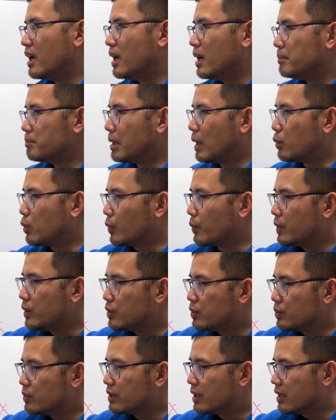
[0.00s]
But when we
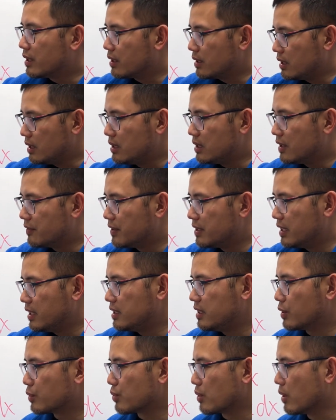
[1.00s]
do the indefinite
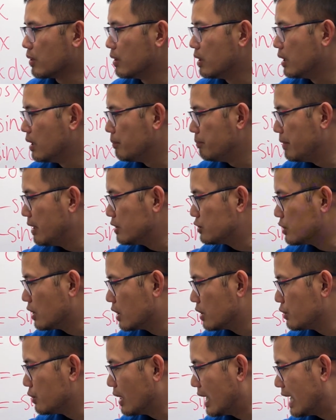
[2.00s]
integral, make sure
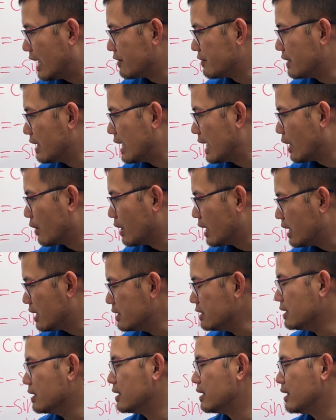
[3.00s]
you have
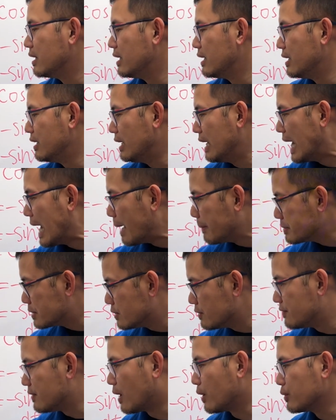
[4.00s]
ln,
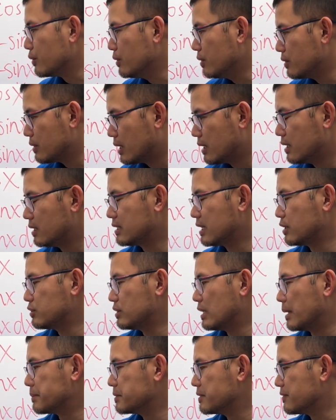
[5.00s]
absolute value, right, attached
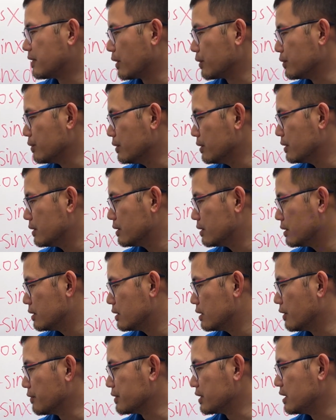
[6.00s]
absolute value
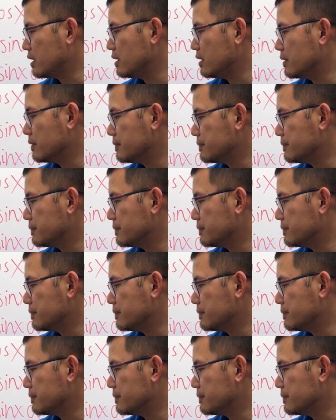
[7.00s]
of t.